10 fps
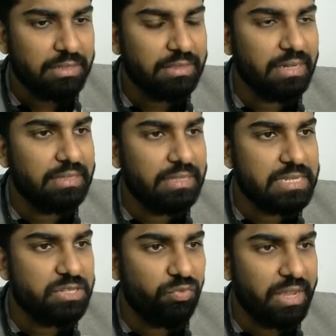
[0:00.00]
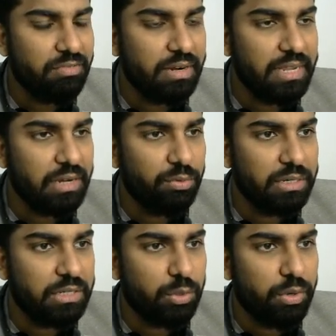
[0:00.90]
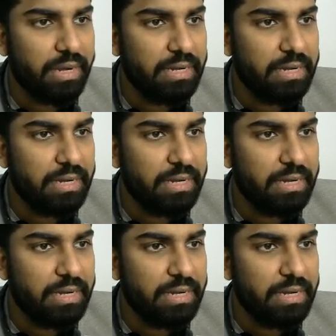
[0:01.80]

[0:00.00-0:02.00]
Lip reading: Then this y1 included row